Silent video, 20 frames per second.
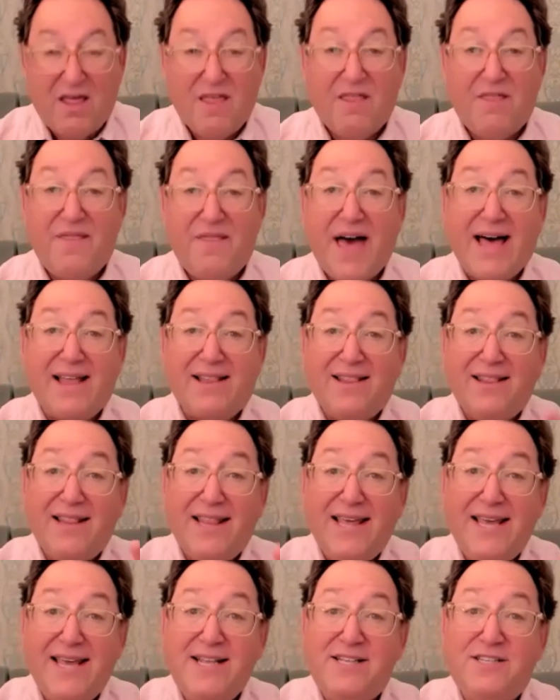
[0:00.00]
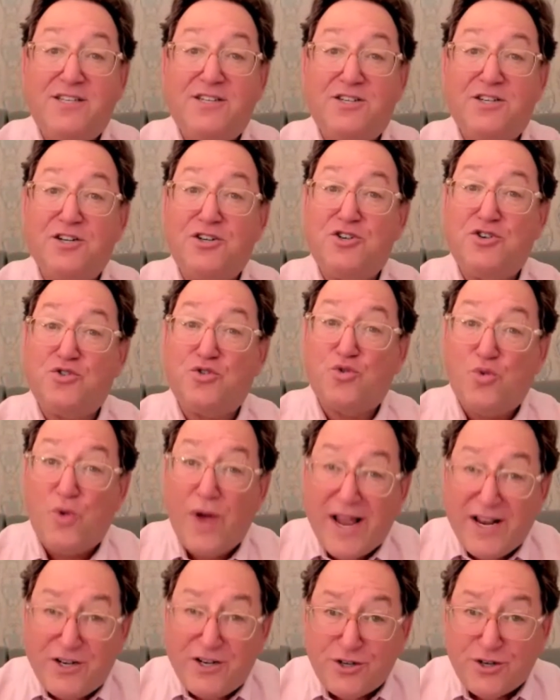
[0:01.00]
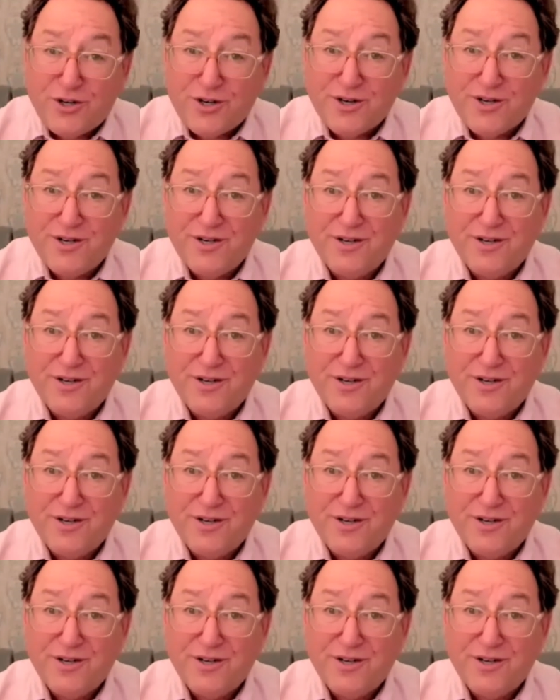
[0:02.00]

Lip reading: That leads to treasure.